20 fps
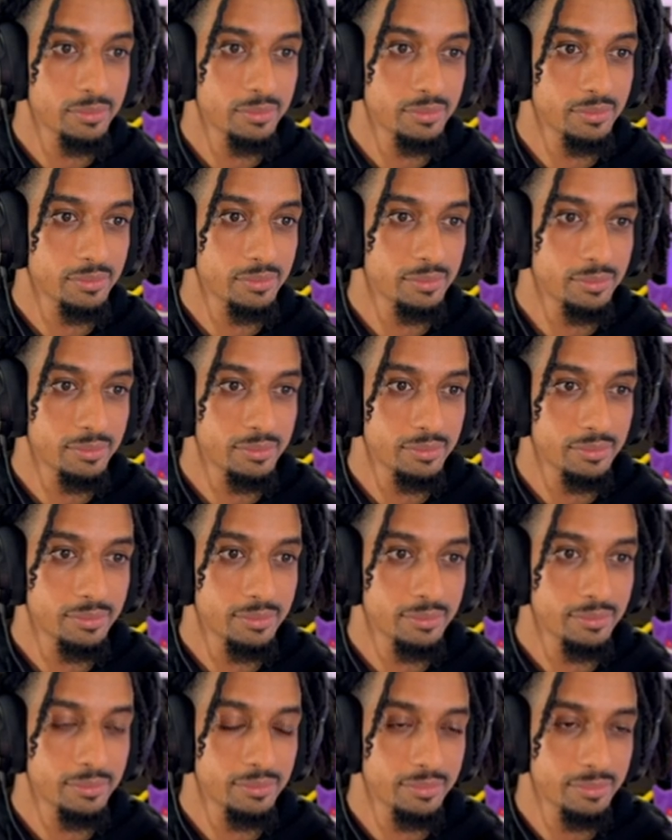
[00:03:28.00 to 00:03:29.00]

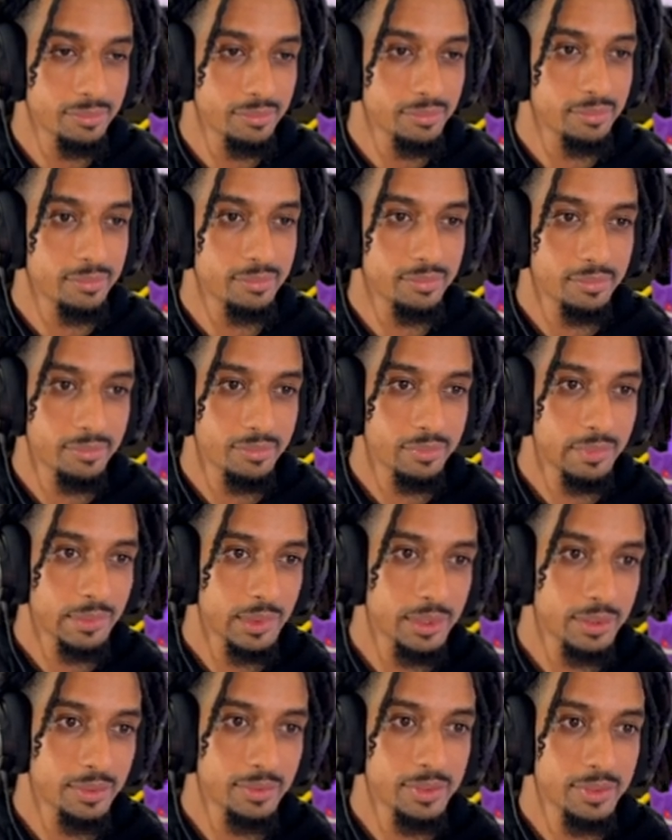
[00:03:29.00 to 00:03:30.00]

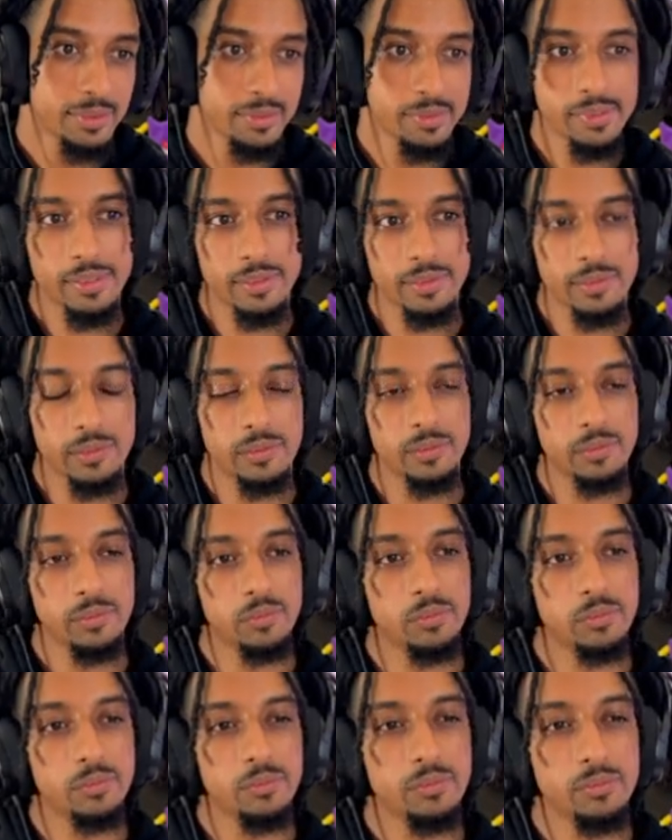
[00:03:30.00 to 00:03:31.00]

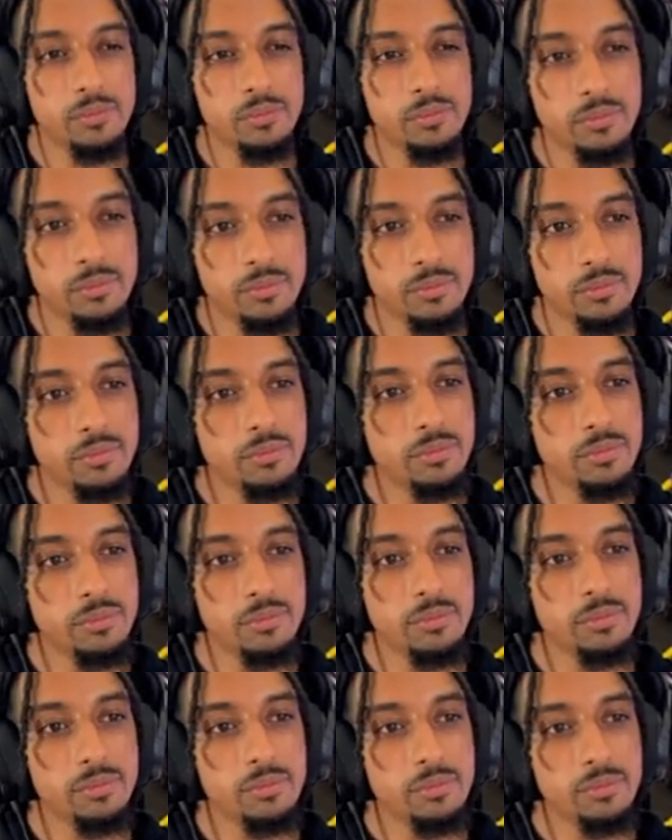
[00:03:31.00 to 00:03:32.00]

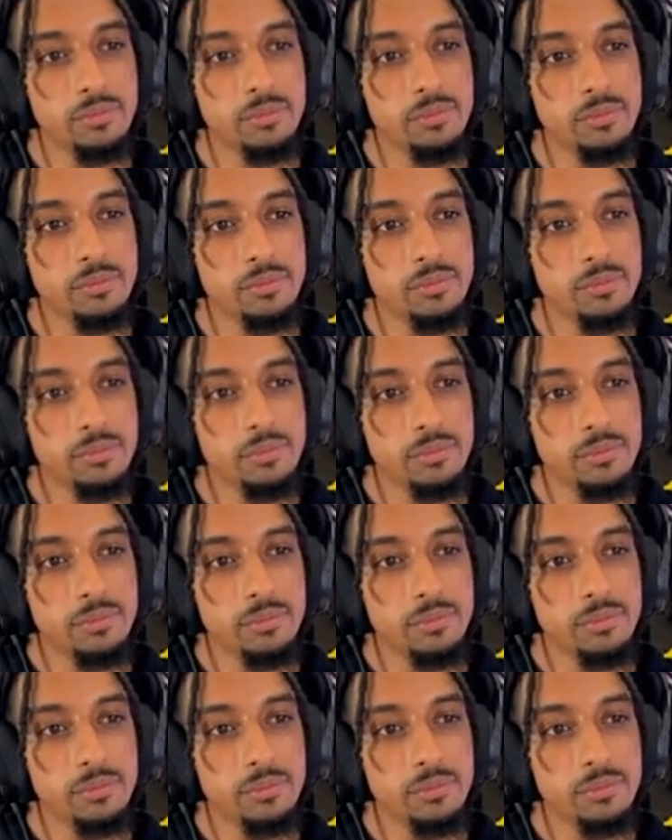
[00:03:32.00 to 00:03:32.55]
This person isn't speaking.